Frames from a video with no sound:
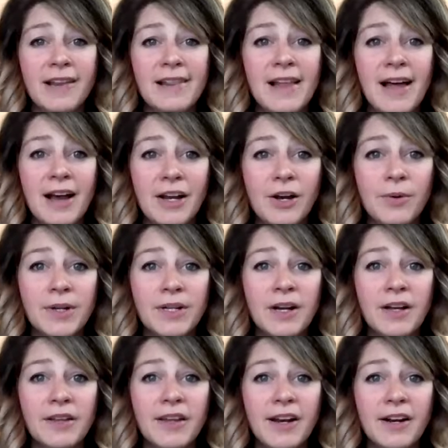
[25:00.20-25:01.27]
a lot going
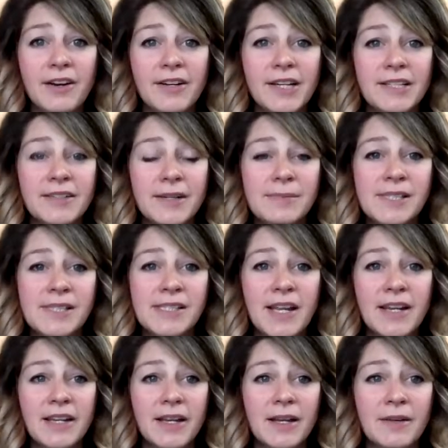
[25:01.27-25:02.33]
on there, and I'm
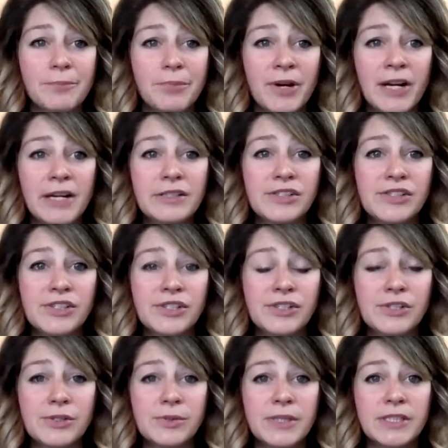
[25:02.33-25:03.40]
sending prayers to
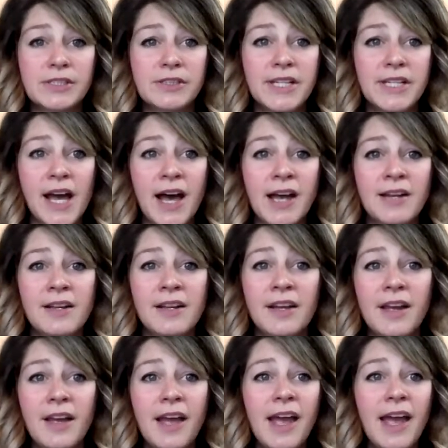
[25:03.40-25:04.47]
you and your dad.
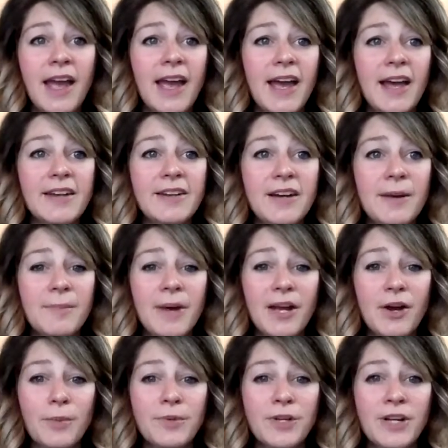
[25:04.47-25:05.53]
And I
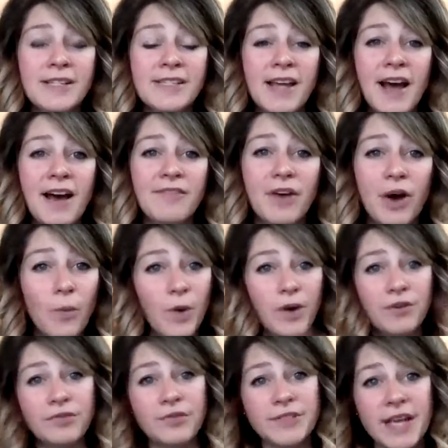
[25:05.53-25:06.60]
hope you guys have a
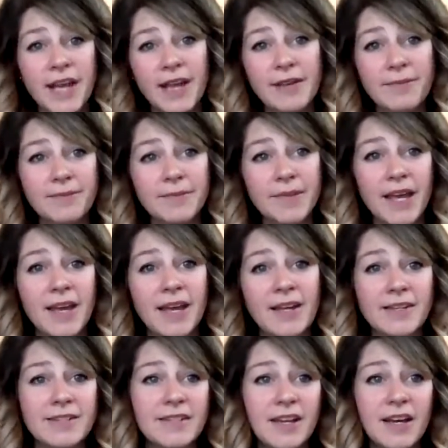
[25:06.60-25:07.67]
wonderful day.
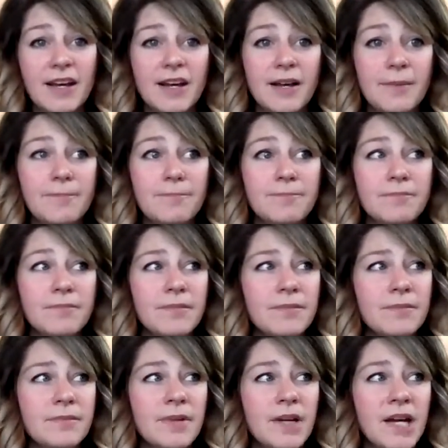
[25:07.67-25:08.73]
And
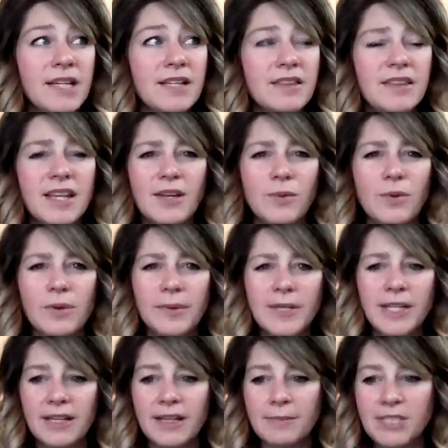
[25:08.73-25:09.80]
I think we'll
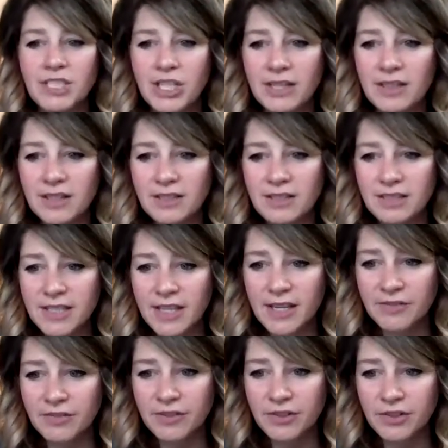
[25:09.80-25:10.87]
wait. Let me check the
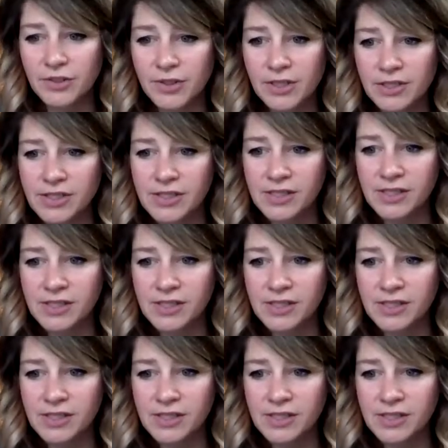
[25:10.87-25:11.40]
date for New Year's.